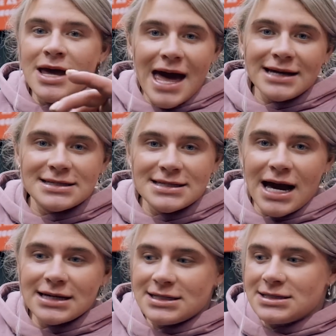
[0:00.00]

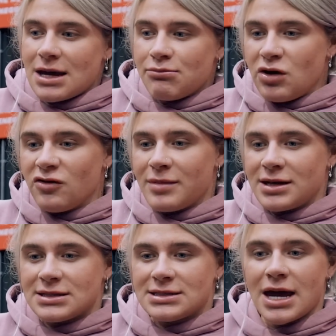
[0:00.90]
exercises and
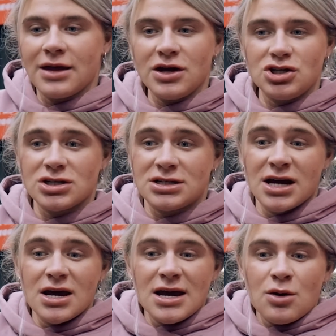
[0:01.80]
movements that just
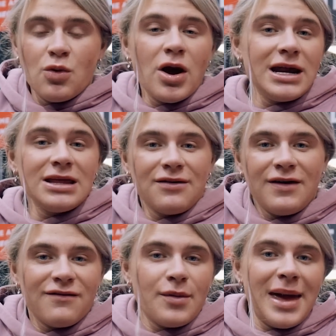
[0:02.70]
weren't either
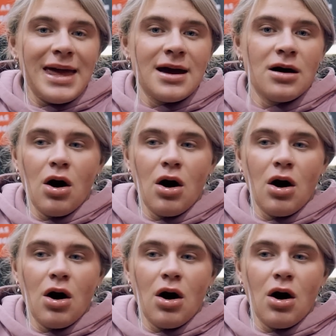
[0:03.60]
fit for me,